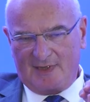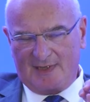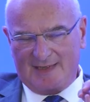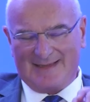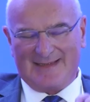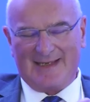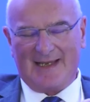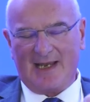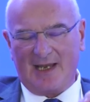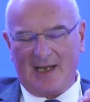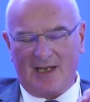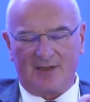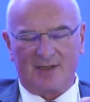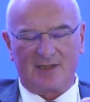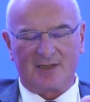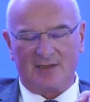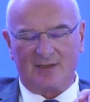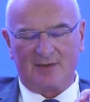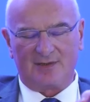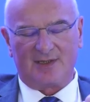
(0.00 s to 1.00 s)

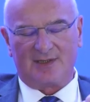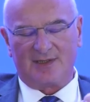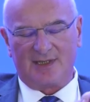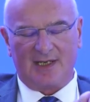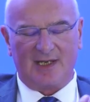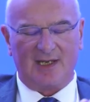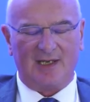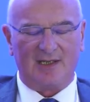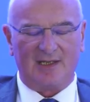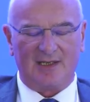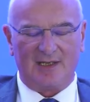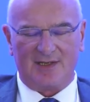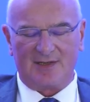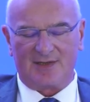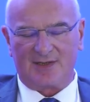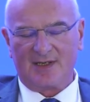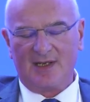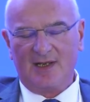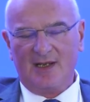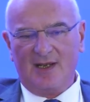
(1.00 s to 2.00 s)
today at
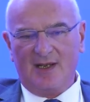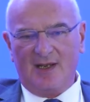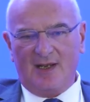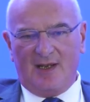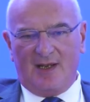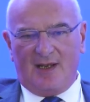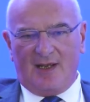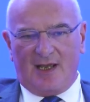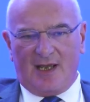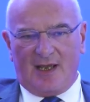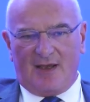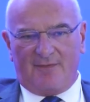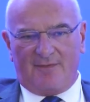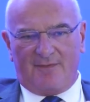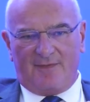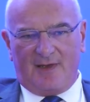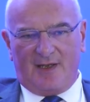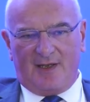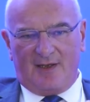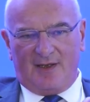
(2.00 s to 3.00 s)
least,
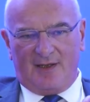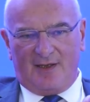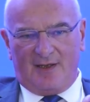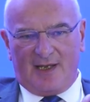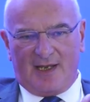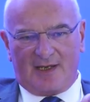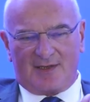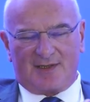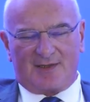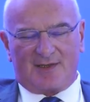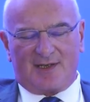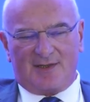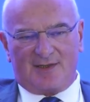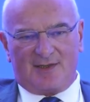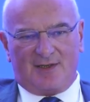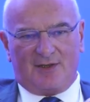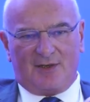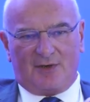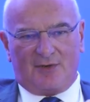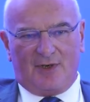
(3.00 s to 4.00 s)
have
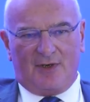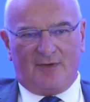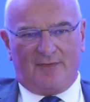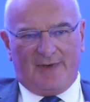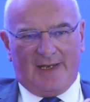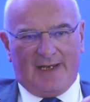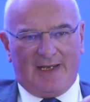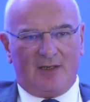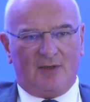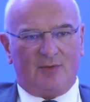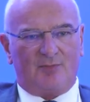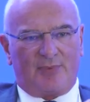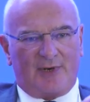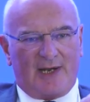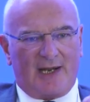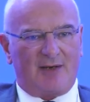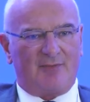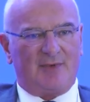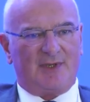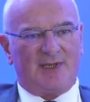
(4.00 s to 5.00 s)
exercised a degree of legal
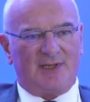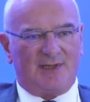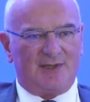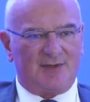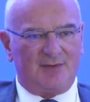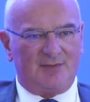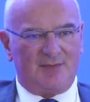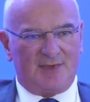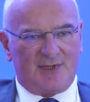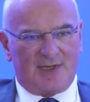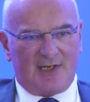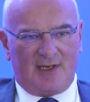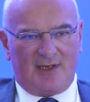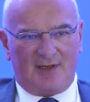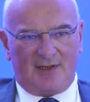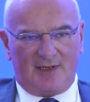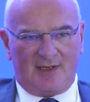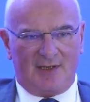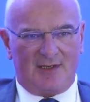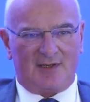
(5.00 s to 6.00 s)
pragmatism,
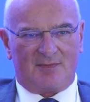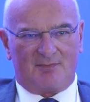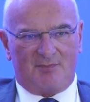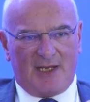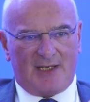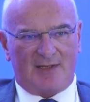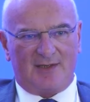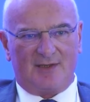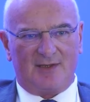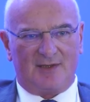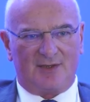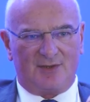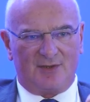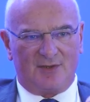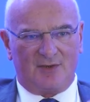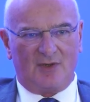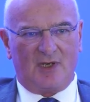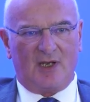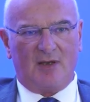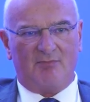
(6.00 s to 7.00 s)
saying that it's better
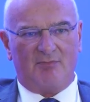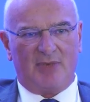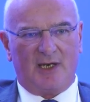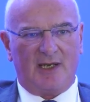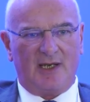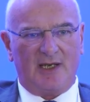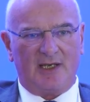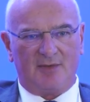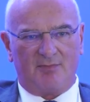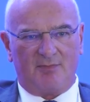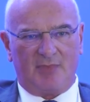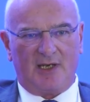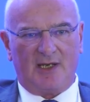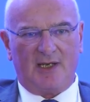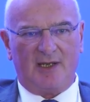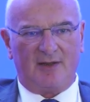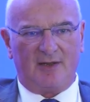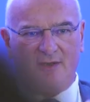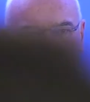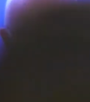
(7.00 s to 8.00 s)
to abide
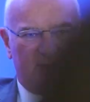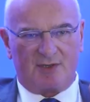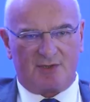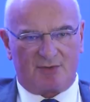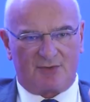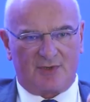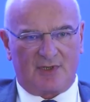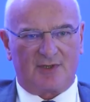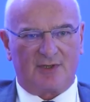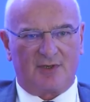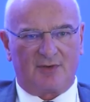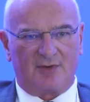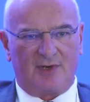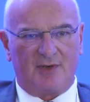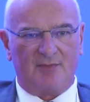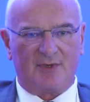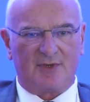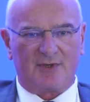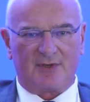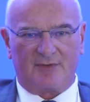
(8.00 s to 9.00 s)
by the strict
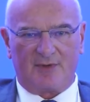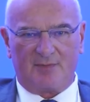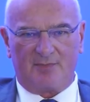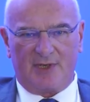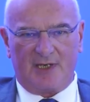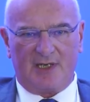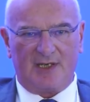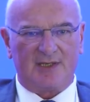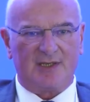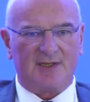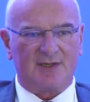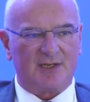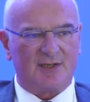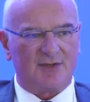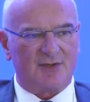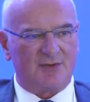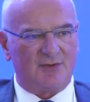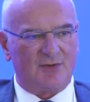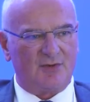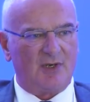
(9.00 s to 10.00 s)
agreement of the parties
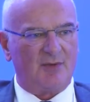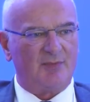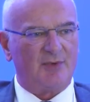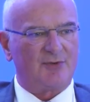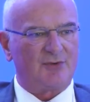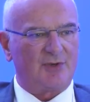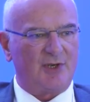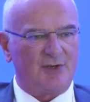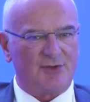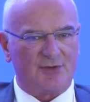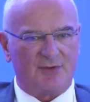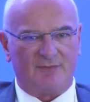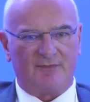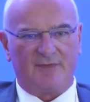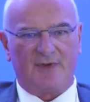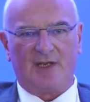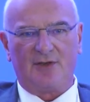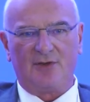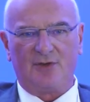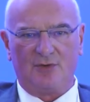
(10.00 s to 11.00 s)
as to arbitration,
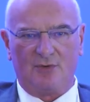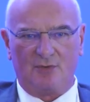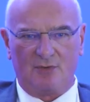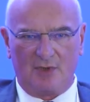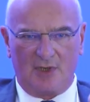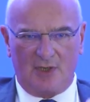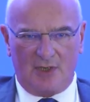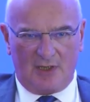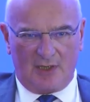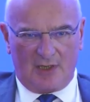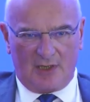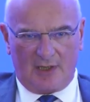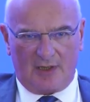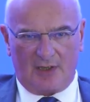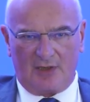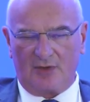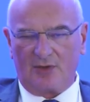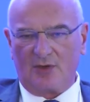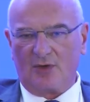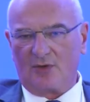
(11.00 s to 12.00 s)
venue,
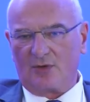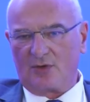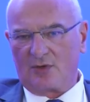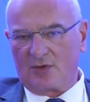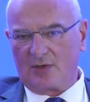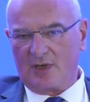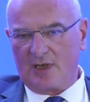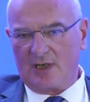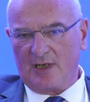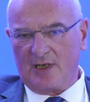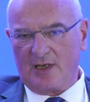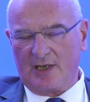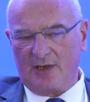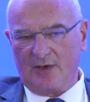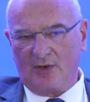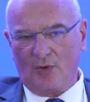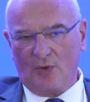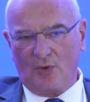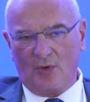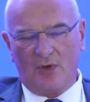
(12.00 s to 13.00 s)
and
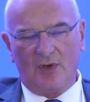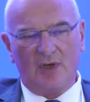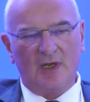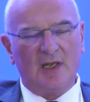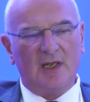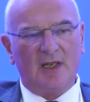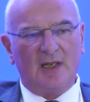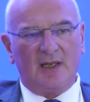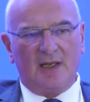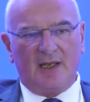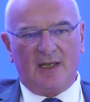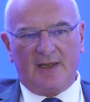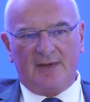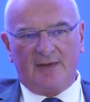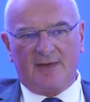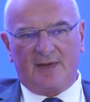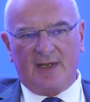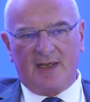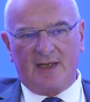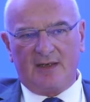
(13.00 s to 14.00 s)
law.
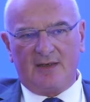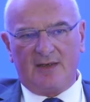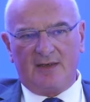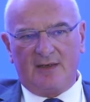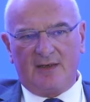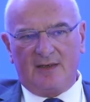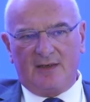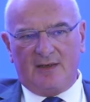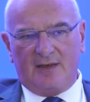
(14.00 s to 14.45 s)
And then